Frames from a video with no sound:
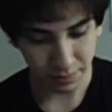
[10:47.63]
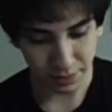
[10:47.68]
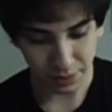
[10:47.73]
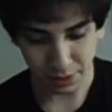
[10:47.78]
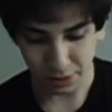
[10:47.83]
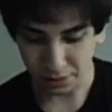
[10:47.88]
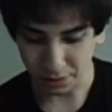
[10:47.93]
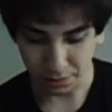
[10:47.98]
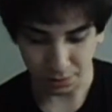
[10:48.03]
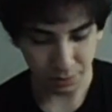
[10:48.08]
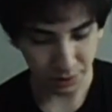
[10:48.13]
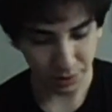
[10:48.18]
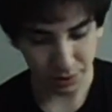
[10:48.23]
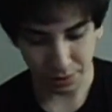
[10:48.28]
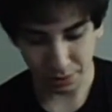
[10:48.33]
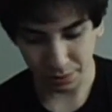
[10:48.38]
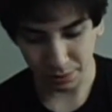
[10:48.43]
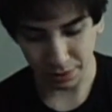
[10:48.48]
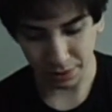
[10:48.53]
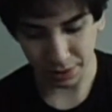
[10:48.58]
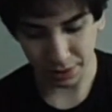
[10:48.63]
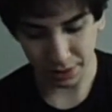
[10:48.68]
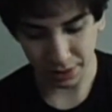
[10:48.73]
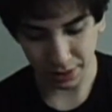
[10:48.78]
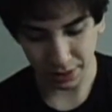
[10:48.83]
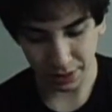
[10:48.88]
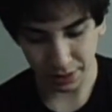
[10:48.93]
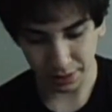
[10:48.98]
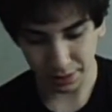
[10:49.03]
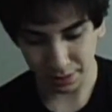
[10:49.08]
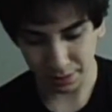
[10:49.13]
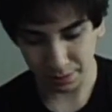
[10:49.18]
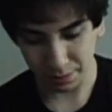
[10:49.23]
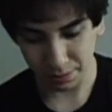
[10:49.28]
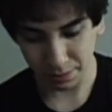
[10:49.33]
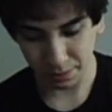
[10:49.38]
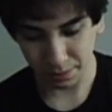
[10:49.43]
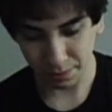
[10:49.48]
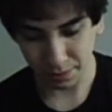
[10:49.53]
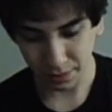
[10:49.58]
This is a weird squiggly line.
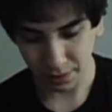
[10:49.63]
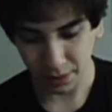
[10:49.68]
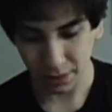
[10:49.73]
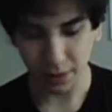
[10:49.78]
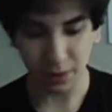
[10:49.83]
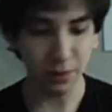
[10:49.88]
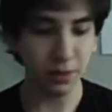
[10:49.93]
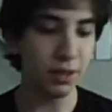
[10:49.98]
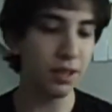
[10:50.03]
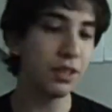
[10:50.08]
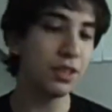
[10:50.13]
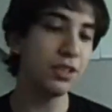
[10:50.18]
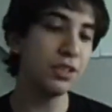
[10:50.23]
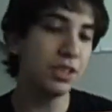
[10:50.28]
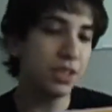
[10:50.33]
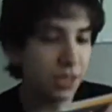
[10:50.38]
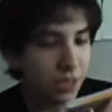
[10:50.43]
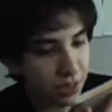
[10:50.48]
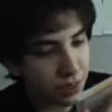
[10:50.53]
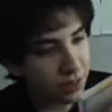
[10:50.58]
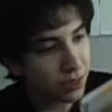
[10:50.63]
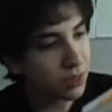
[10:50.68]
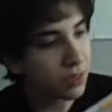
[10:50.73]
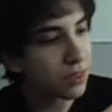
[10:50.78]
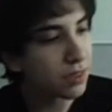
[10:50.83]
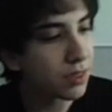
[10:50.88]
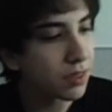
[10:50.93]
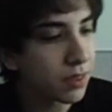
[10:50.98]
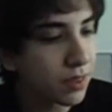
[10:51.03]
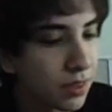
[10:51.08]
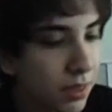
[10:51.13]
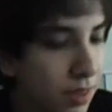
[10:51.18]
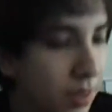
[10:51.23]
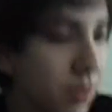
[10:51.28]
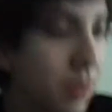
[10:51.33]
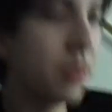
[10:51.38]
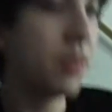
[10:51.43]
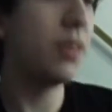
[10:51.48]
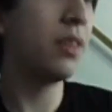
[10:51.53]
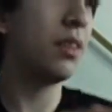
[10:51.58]
Oh no, there's this.
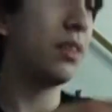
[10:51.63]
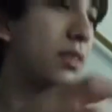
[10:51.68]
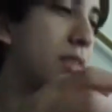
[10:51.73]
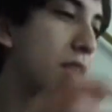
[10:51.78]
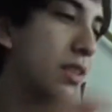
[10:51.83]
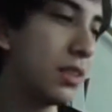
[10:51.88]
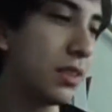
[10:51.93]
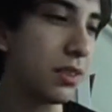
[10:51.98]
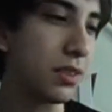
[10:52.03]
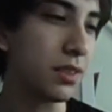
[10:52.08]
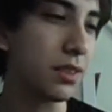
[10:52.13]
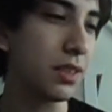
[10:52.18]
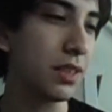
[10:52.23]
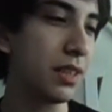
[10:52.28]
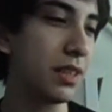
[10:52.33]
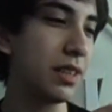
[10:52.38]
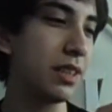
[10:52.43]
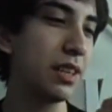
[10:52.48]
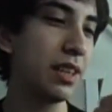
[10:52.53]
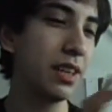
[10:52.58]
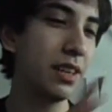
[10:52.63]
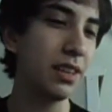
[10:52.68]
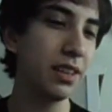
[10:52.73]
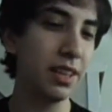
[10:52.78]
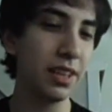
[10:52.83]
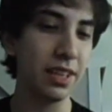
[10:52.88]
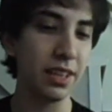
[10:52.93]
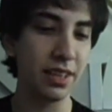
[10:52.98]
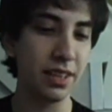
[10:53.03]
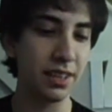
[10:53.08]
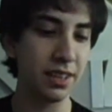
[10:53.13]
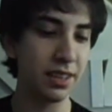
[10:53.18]
There's this, and it kind of like